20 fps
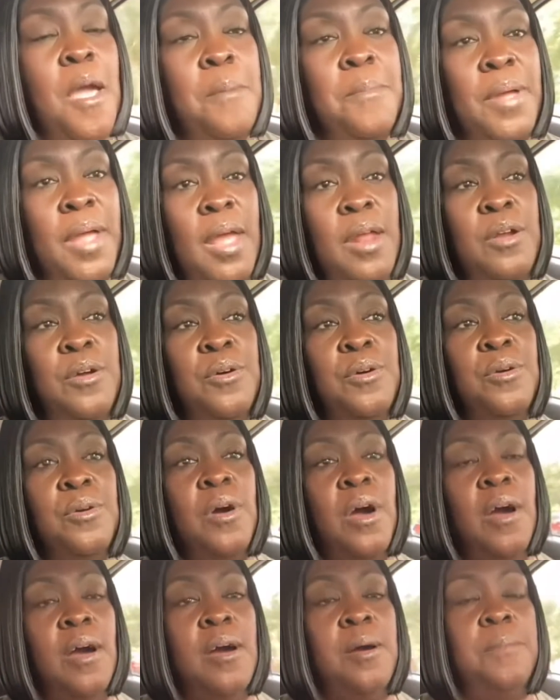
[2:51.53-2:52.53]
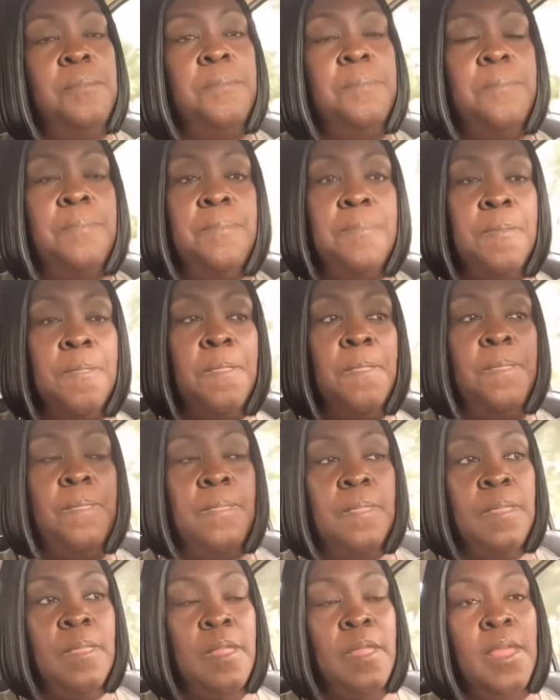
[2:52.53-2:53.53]
but anywho,
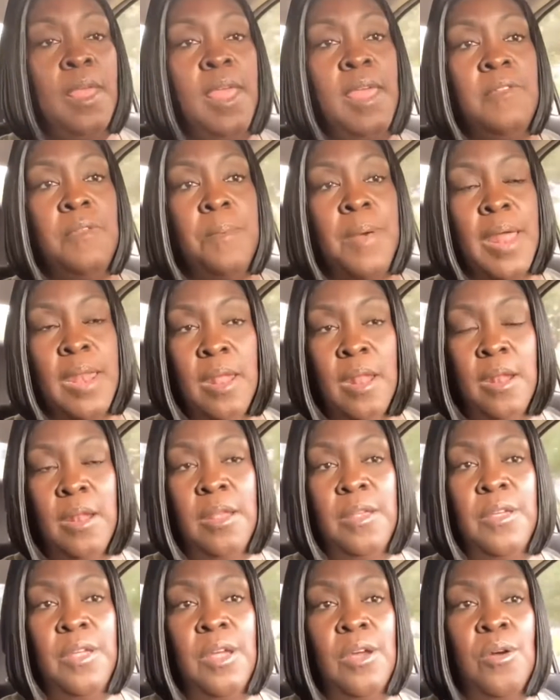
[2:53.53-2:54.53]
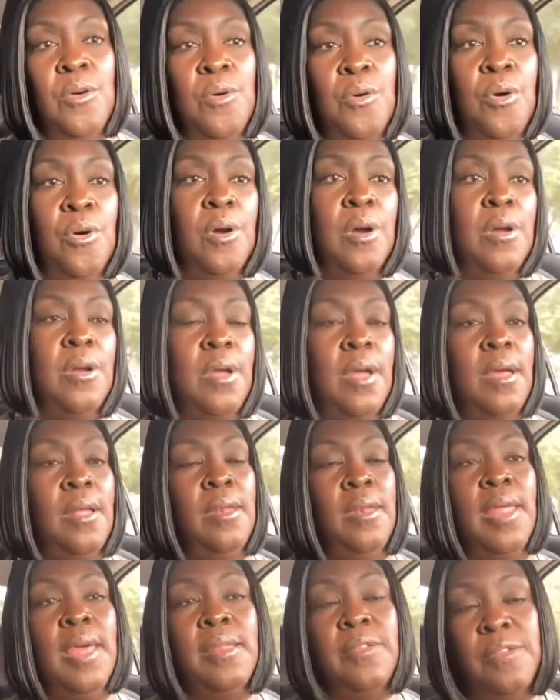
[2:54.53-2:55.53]
um, either by the end of the year or
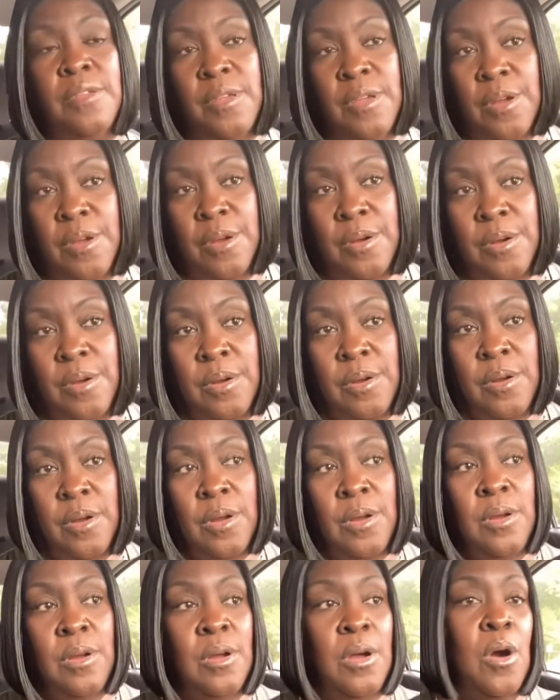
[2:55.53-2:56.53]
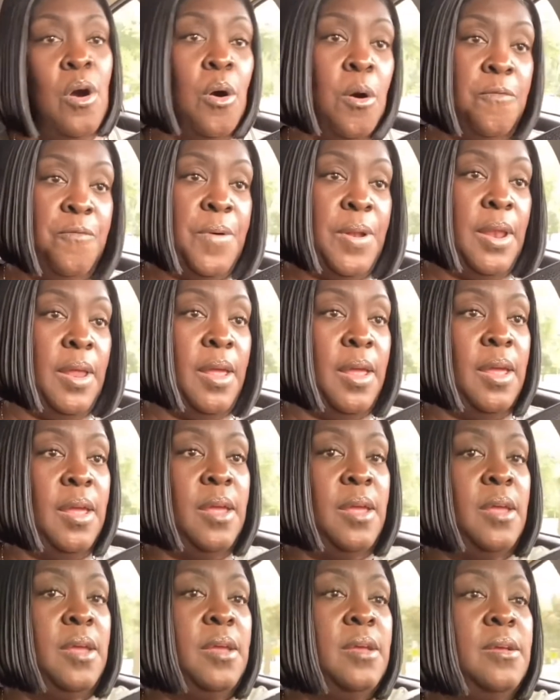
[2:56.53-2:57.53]
next year,
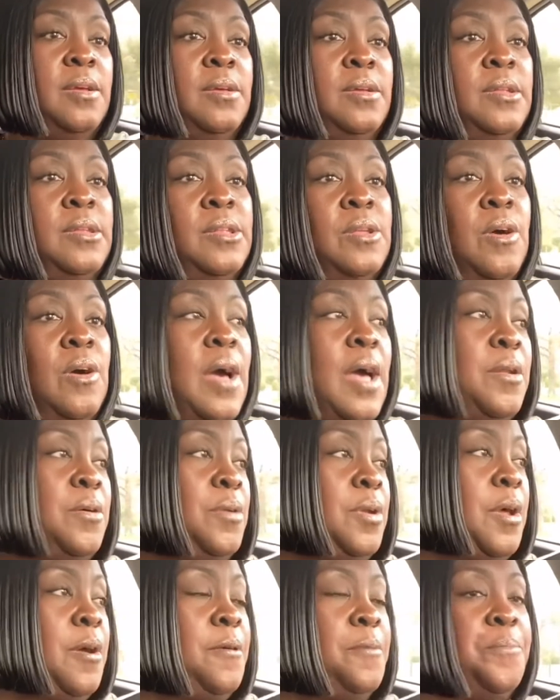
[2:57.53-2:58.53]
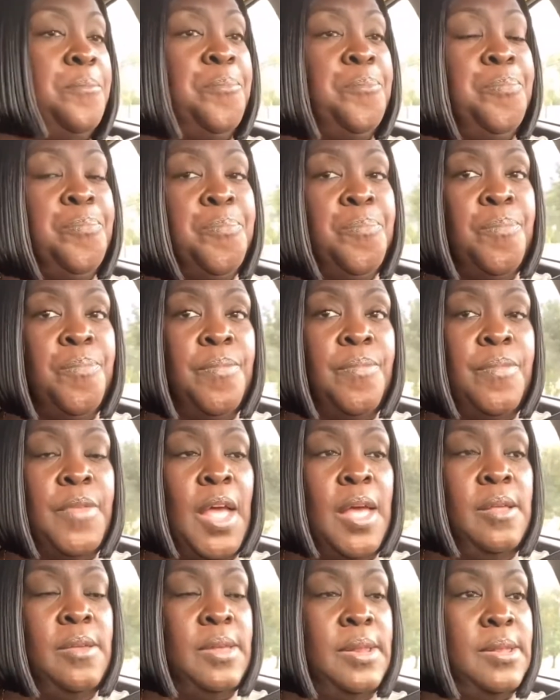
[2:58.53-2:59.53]
hopefully. So I don't know.
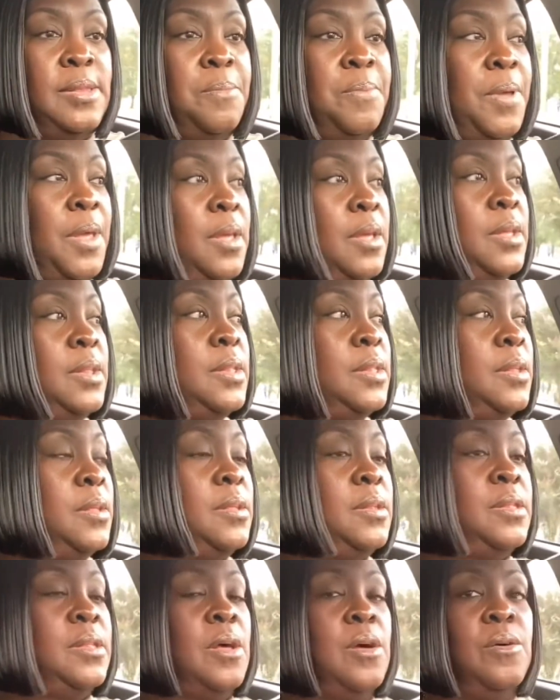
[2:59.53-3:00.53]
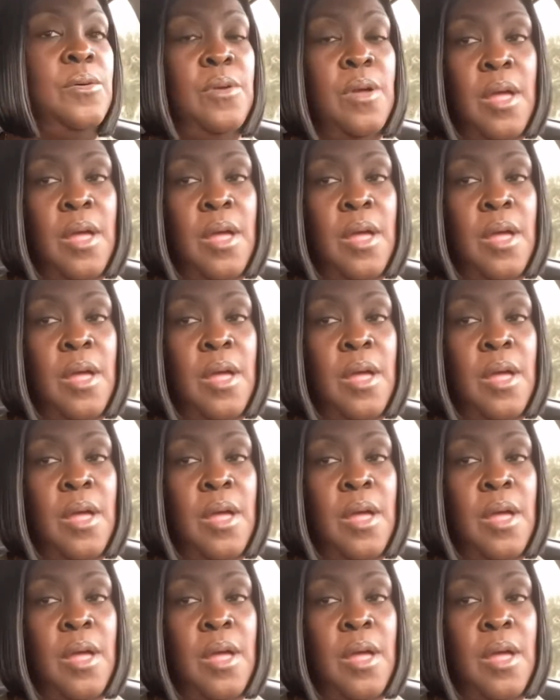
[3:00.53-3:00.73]
It just depends. So